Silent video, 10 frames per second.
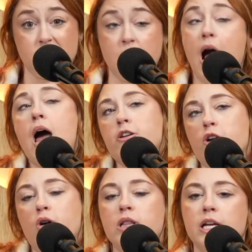I don't
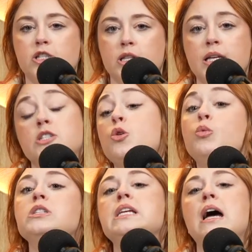know, allegedly. So
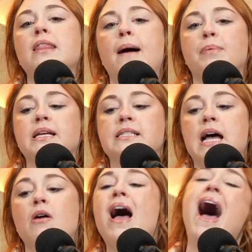we'll see how that plays out.